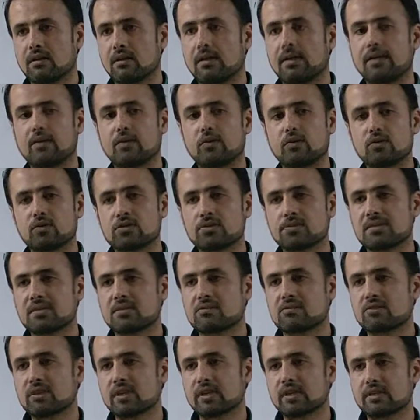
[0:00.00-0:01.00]
and those
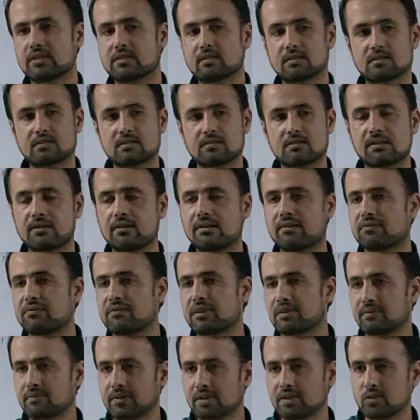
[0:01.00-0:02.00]
mistakes, instead of
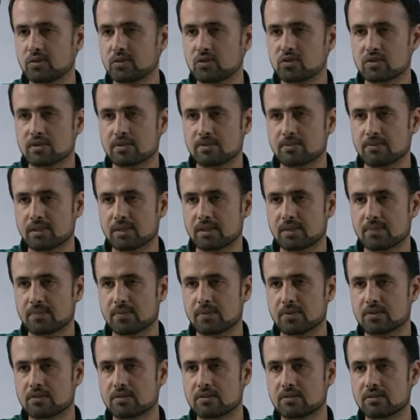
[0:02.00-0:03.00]
giving you something
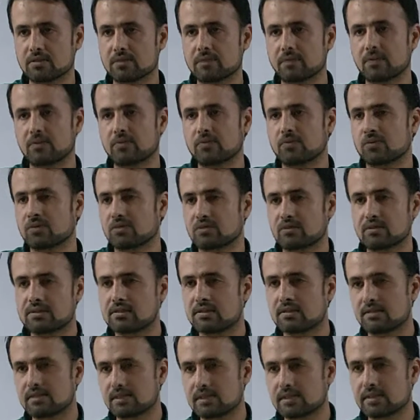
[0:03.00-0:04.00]
positive, it would
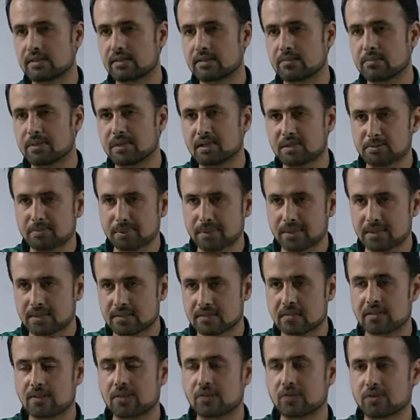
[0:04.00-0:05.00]
result in
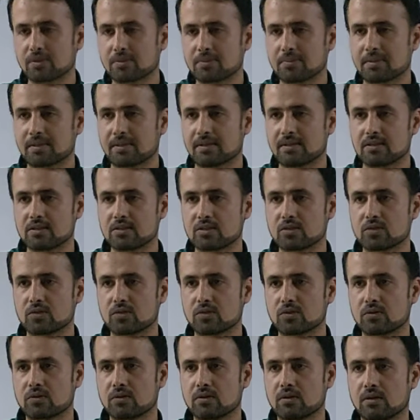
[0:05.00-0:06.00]
minimizing your band score.